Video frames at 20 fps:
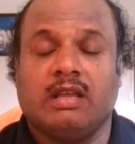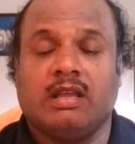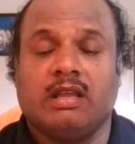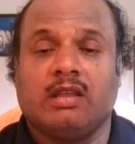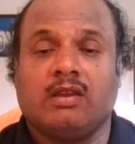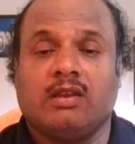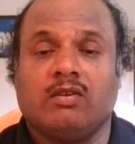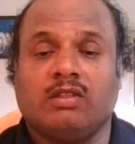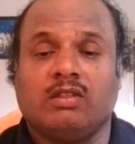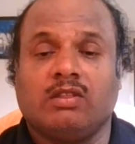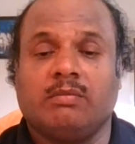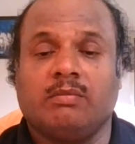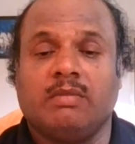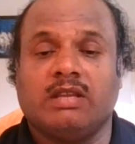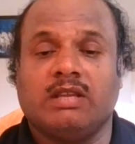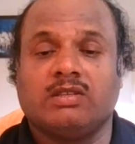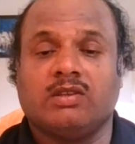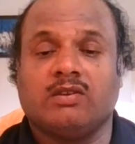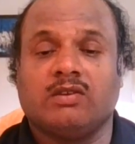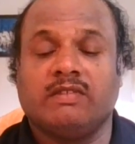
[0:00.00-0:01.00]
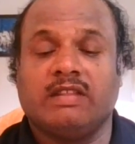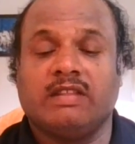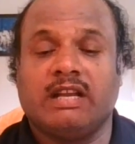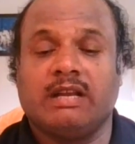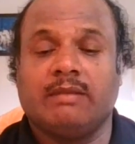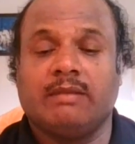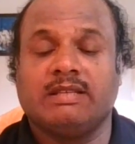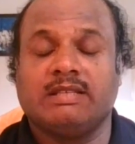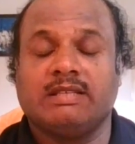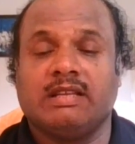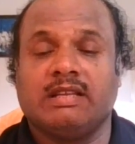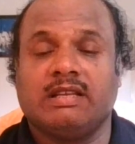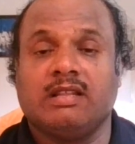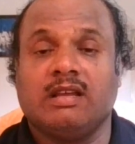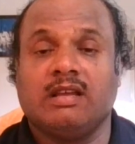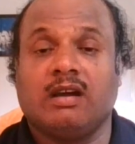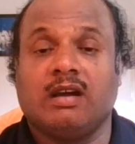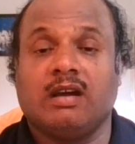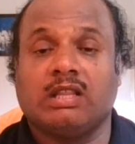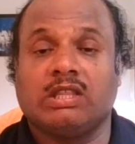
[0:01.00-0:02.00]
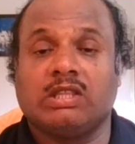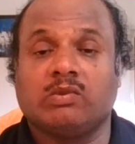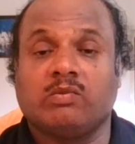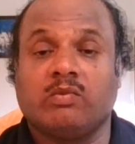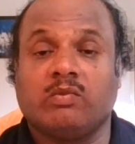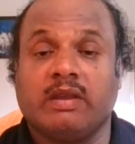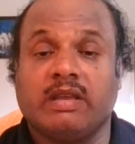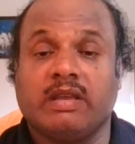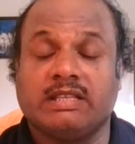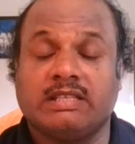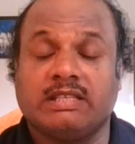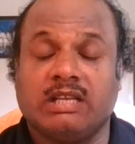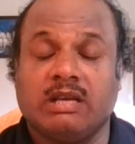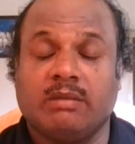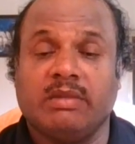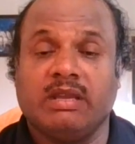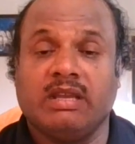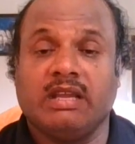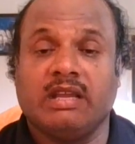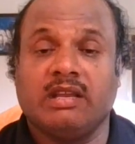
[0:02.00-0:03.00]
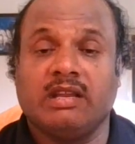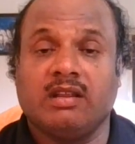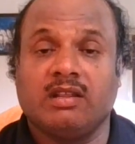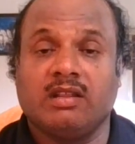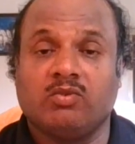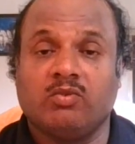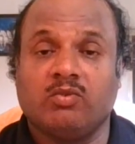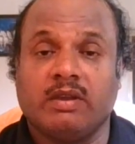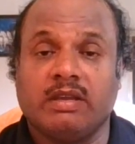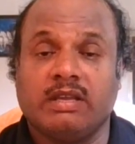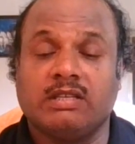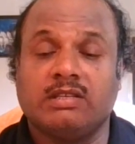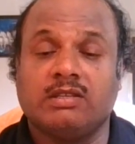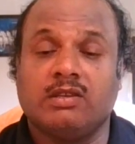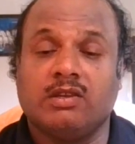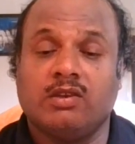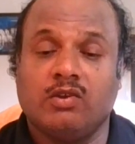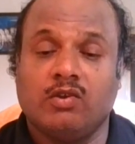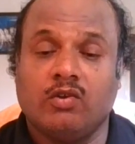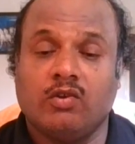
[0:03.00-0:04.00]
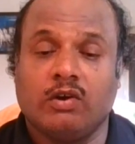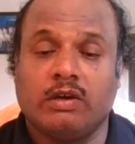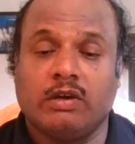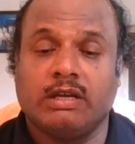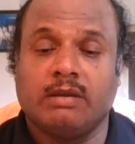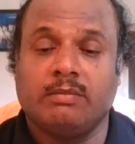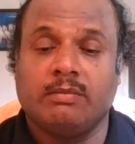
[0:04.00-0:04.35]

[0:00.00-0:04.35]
and on the base of that basically the earthquake is coming and earthquake is not coming.